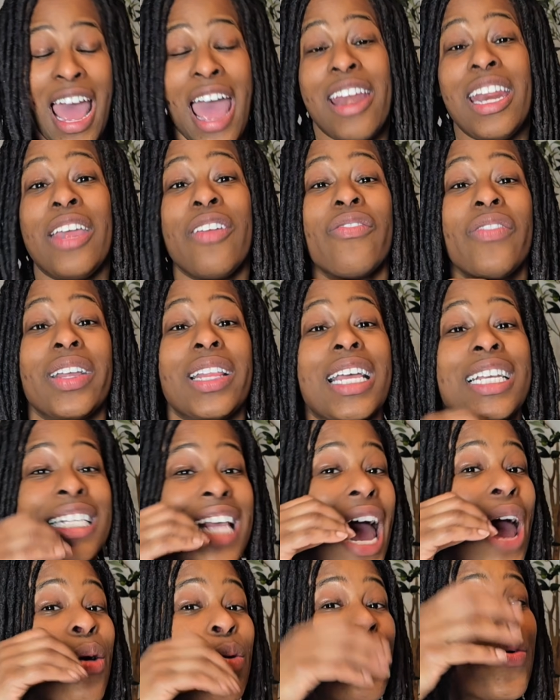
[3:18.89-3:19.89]
I didn't realize
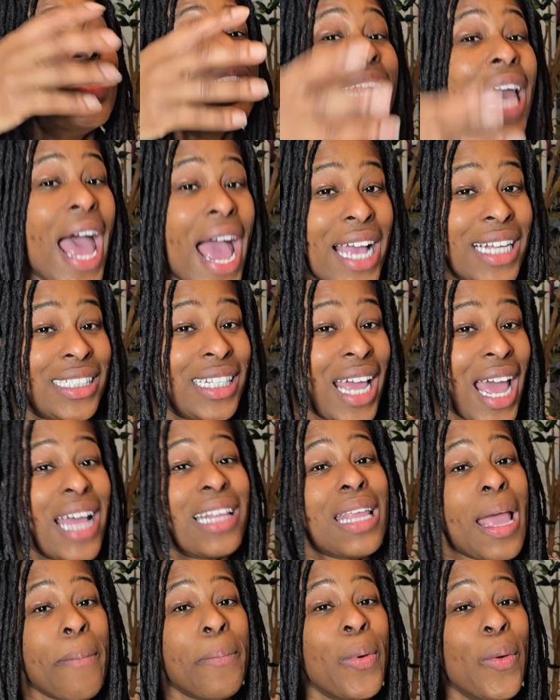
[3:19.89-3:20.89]
I was hacked
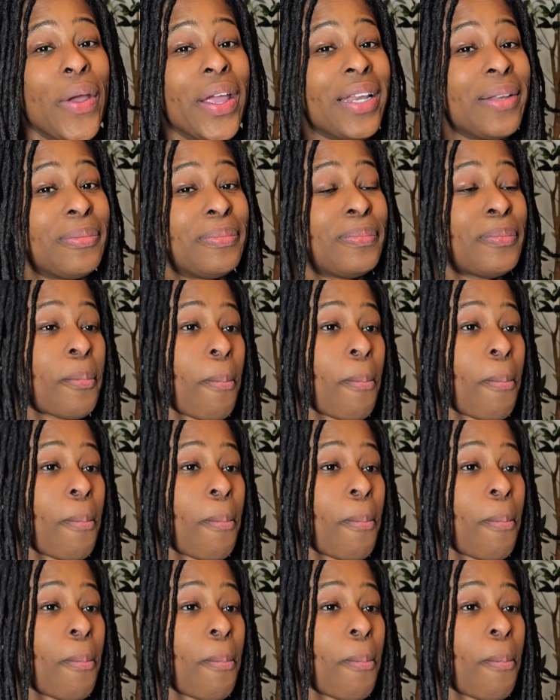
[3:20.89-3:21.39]
at that point.